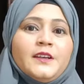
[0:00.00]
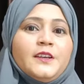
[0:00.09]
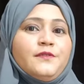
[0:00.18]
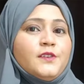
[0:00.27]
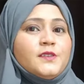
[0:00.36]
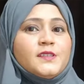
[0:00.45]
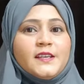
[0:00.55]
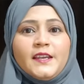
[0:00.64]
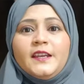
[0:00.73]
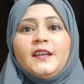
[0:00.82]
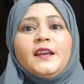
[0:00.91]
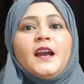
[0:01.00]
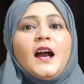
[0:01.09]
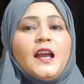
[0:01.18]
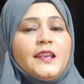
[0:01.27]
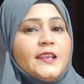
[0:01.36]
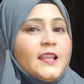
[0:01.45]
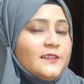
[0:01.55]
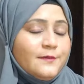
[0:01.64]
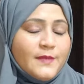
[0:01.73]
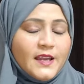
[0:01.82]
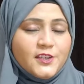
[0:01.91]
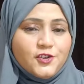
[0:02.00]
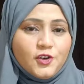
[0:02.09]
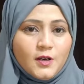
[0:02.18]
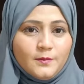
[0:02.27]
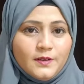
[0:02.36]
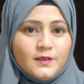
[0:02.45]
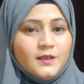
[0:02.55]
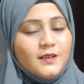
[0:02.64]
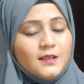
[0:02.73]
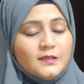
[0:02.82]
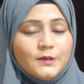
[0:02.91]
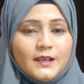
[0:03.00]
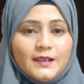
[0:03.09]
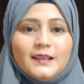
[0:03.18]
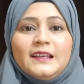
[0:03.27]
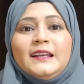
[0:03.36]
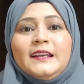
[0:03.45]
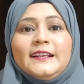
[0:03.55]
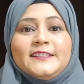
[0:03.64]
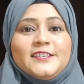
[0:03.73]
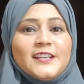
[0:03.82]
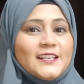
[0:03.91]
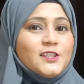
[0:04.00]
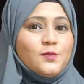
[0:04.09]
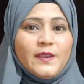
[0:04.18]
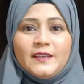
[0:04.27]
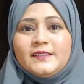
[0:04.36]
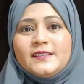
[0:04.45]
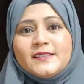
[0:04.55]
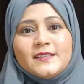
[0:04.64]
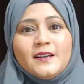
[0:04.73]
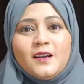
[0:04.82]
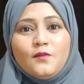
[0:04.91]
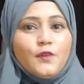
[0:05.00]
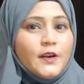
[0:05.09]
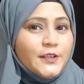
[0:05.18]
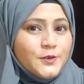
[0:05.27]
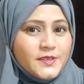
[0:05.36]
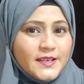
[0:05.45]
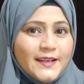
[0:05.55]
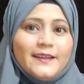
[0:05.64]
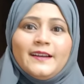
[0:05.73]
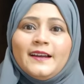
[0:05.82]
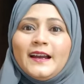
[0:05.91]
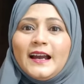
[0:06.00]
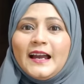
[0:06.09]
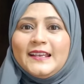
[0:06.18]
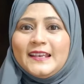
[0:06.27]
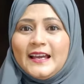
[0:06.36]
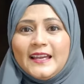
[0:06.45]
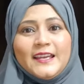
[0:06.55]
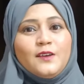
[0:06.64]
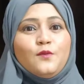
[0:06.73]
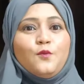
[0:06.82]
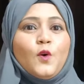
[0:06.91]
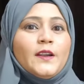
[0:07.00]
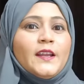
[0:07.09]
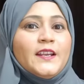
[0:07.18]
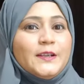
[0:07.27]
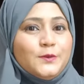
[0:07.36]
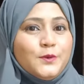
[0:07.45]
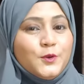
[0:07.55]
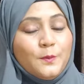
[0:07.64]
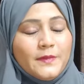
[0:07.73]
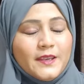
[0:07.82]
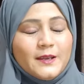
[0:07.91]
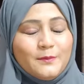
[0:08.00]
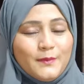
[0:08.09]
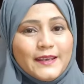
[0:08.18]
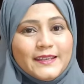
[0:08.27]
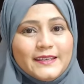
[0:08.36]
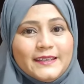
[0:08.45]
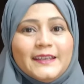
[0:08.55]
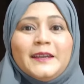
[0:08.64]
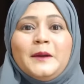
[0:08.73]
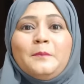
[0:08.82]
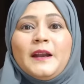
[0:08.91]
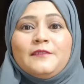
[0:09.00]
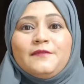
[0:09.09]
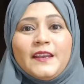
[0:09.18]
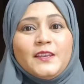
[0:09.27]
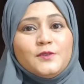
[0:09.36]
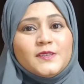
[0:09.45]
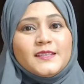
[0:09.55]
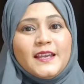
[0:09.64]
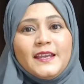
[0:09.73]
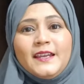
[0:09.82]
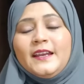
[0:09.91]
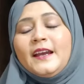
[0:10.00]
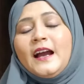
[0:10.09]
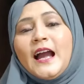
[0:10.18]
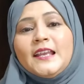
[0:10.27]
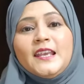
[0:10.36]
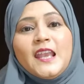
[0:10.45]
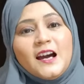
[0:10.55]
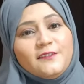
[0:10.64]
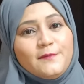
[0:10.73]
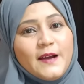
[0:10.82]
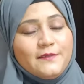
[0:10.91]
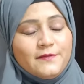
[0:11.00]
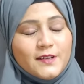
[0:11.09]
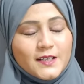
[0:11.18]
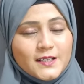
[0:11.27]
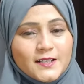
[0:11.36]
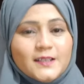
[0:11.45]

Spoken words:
If you say I love my job, cool. It just means what you said, I like what I do to make money. But when you say I love my work,